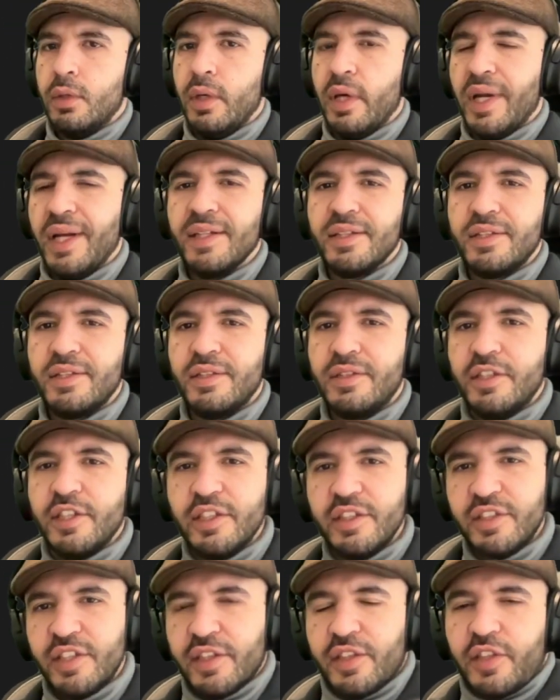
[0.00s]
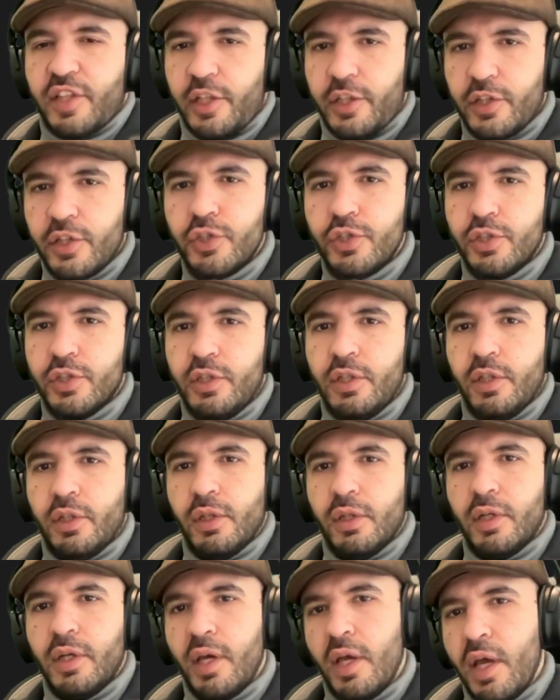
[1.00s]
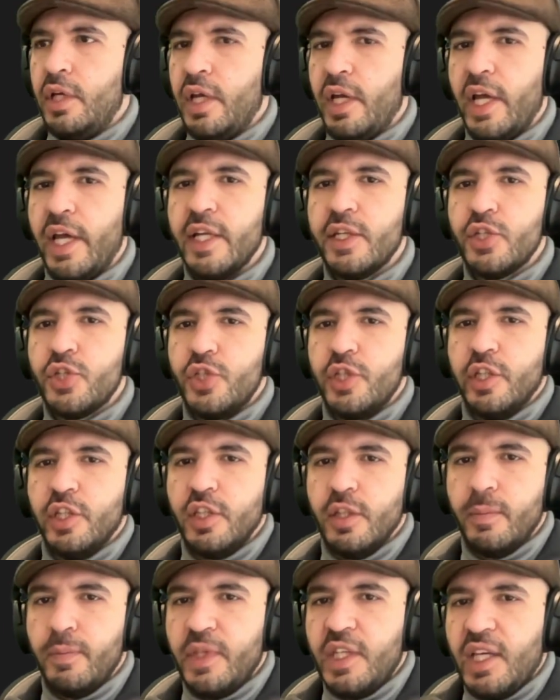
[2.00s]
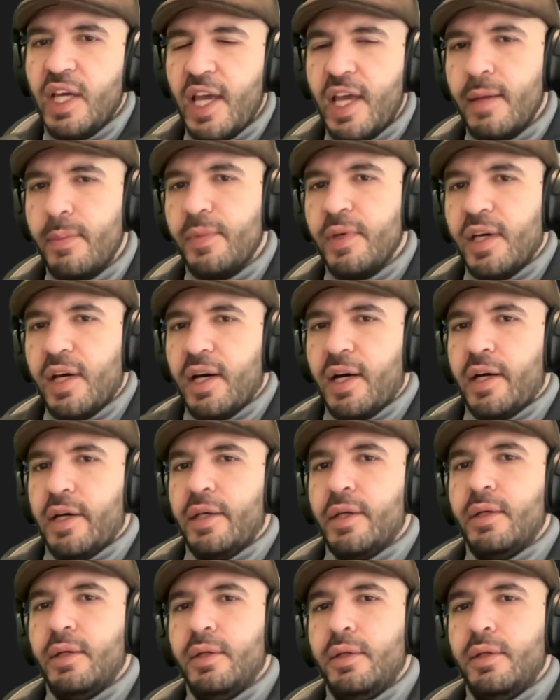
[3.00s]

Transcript: REST is a traditional HTTP API.